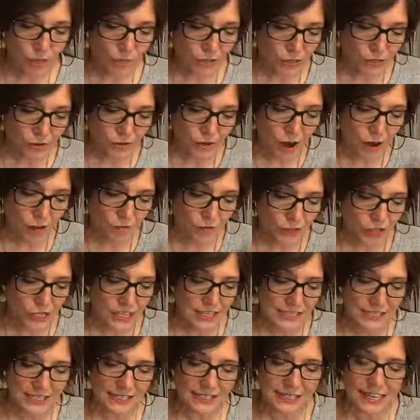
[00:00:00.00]
When you know
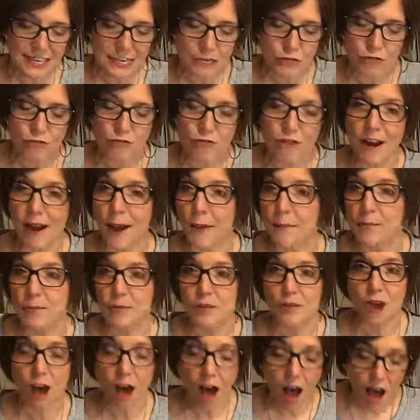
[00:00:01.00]
Jesus, he
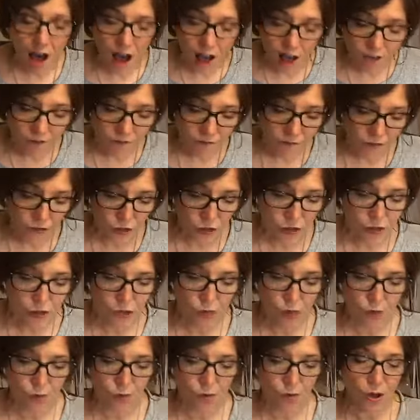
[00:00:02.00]
drips off
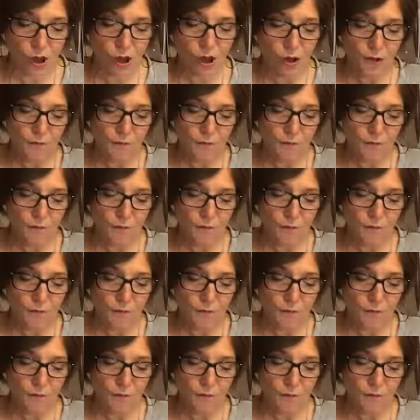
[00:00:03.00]
you.